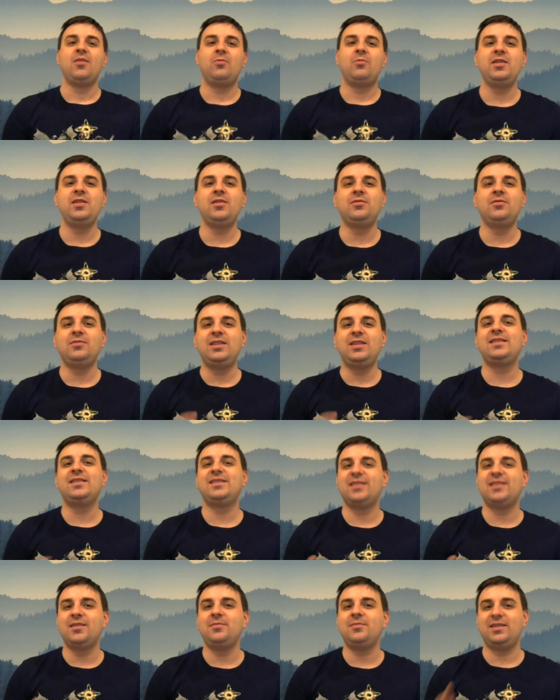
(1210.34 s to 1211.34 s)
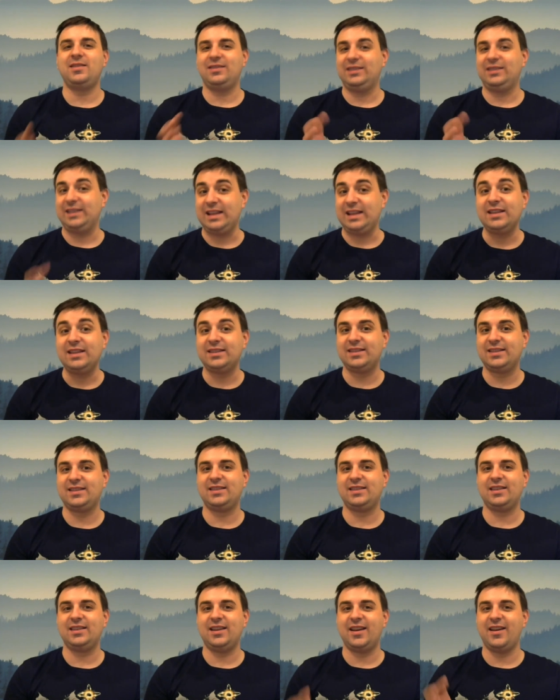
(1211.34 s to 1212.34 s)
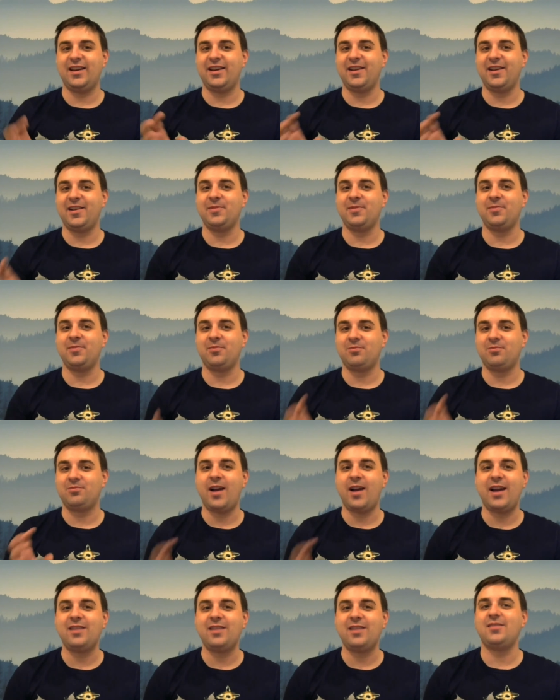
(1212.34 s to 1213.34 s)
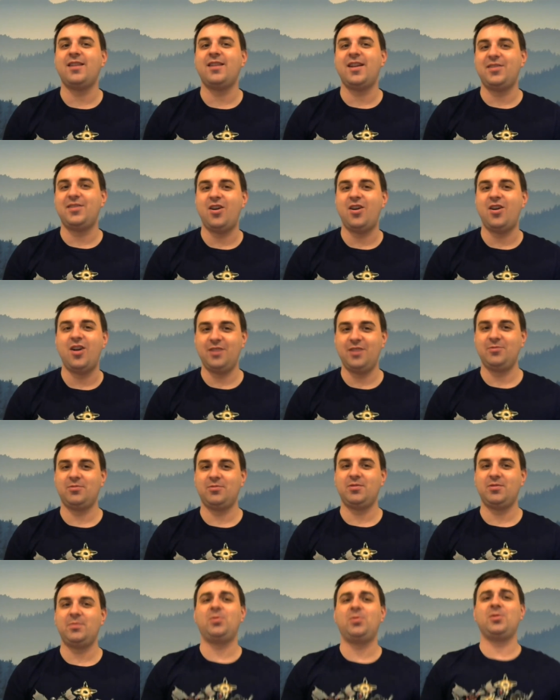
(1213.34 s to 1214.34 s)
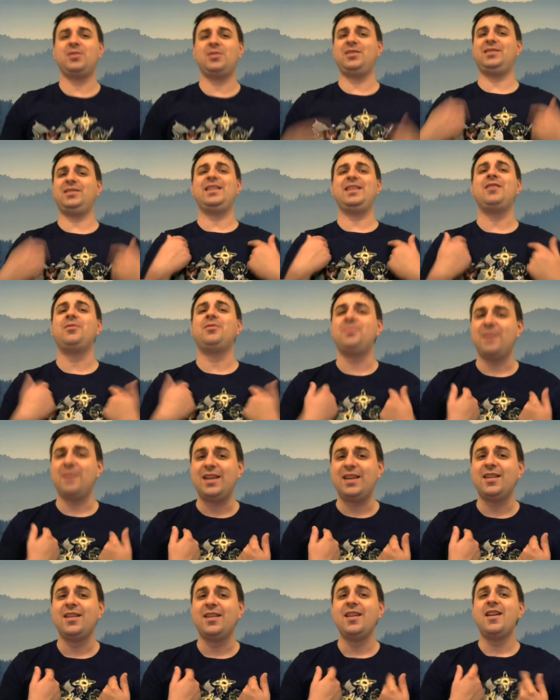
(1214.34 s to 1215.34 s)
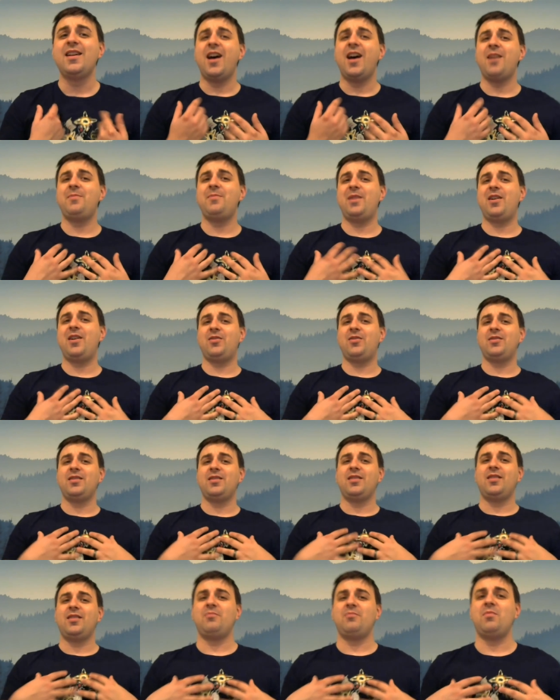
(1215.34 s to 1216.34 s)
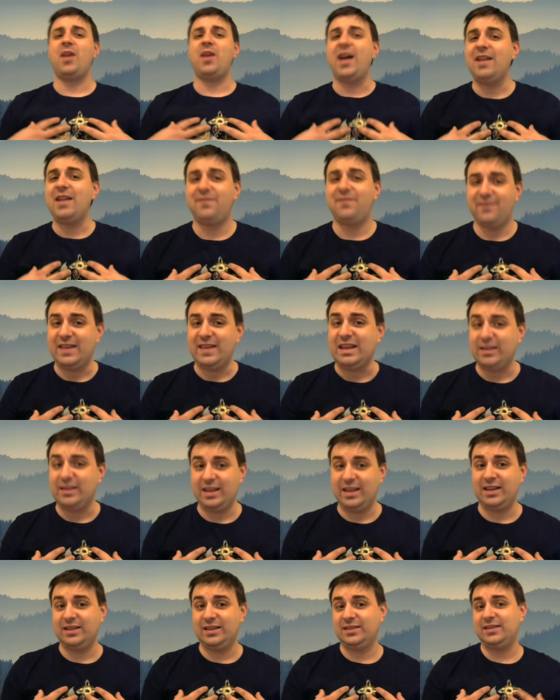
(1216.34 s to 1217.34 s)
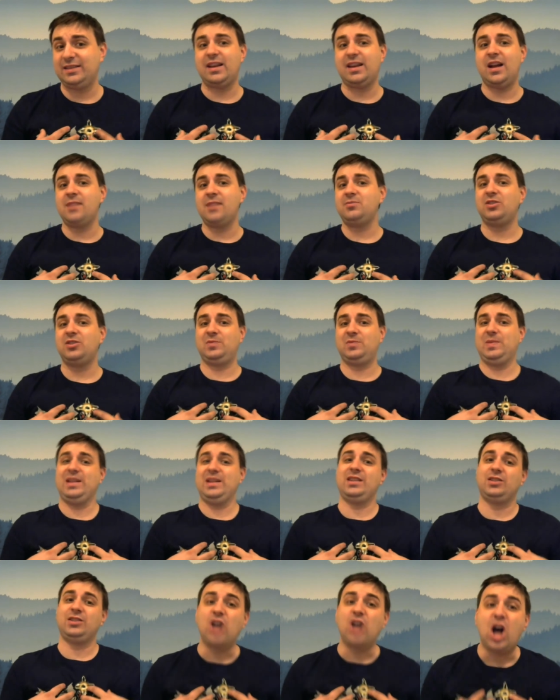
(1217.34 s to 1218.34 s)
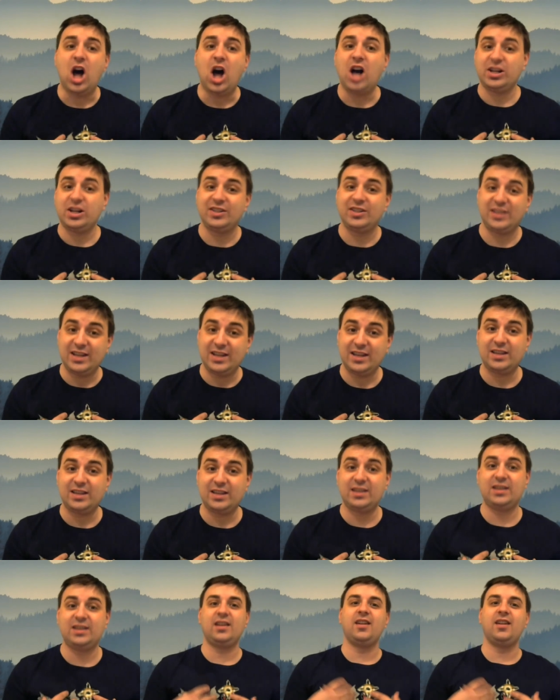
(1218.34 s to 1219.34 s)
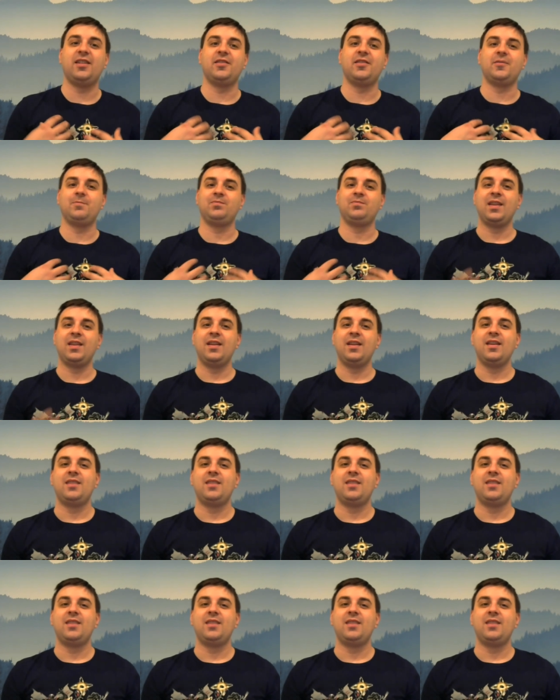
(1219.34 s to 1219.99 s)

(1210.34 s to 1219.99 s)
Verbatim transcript: We don't need some elite uh, writer at The Hollywood Reporter to tell me about my feelings that I'm just being toxic um,